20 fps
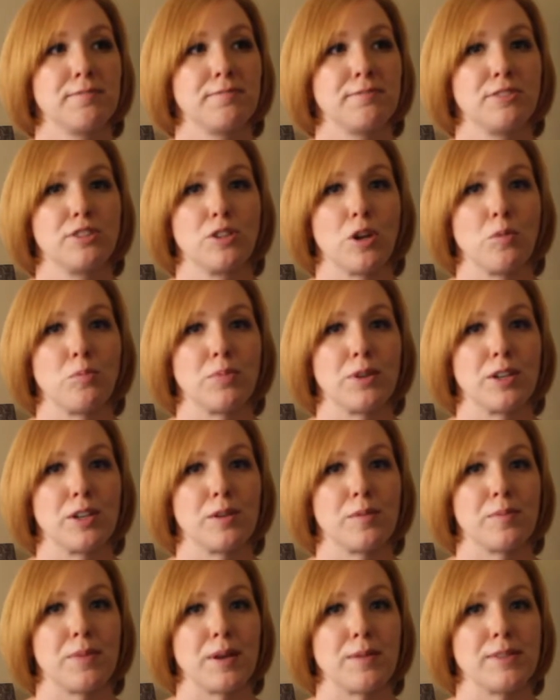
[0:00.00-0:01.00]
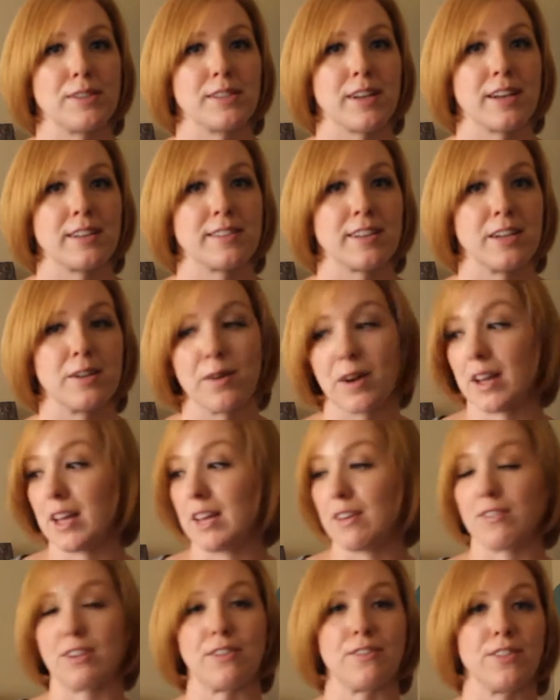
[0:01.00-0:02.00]
soap in your baby's eyes anyway,
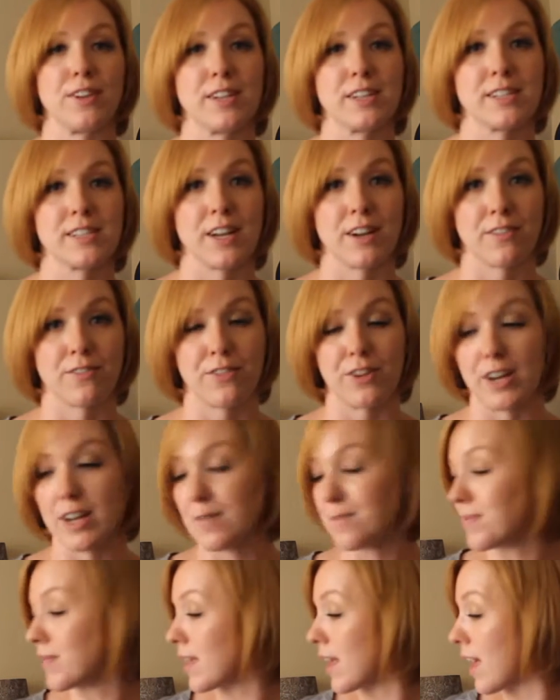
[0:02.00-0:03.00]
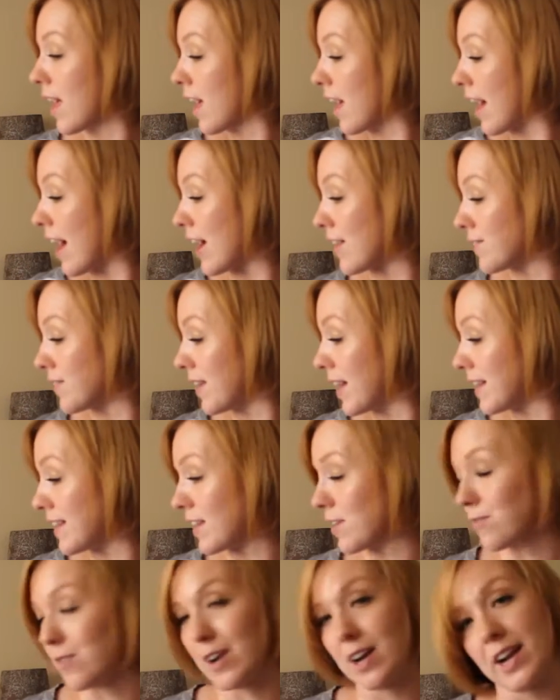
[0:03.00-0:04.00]
even if it is tear-free. And
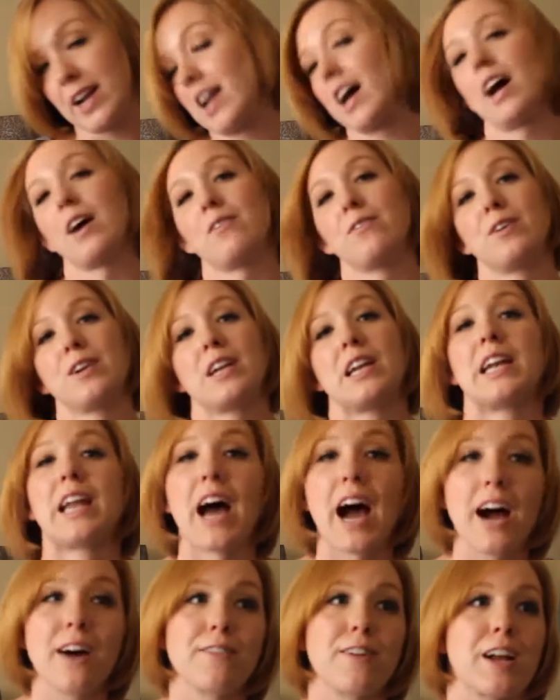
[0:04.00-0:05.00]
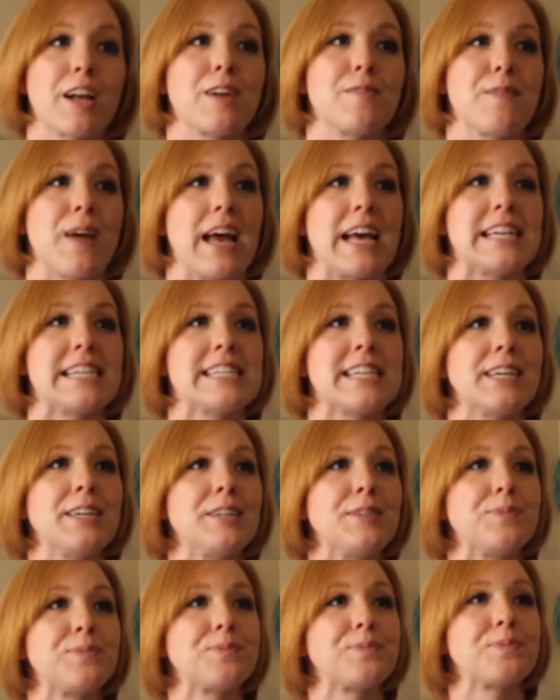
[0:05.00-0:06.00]
then one I would not recommend,
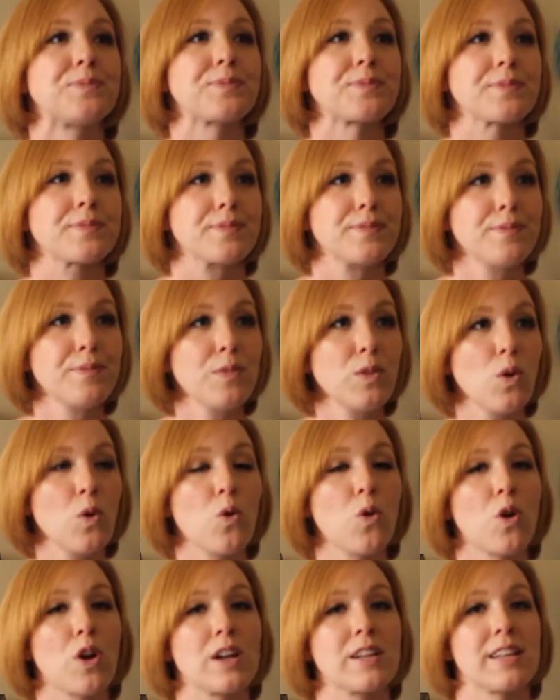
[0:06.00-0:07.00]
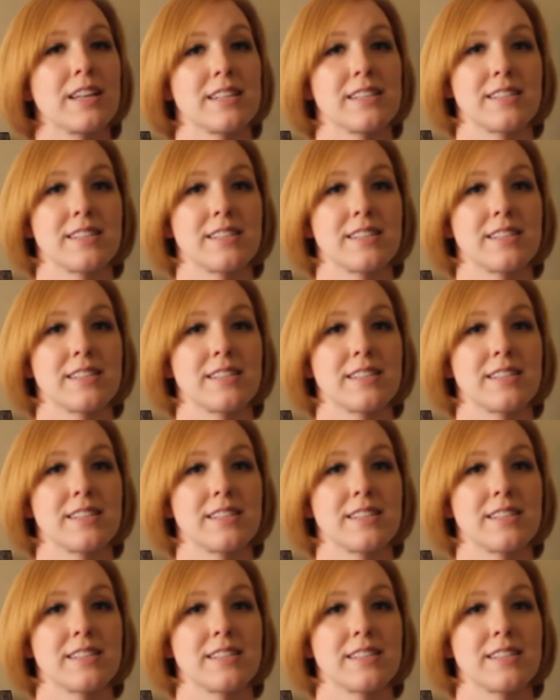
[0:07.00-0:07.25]
or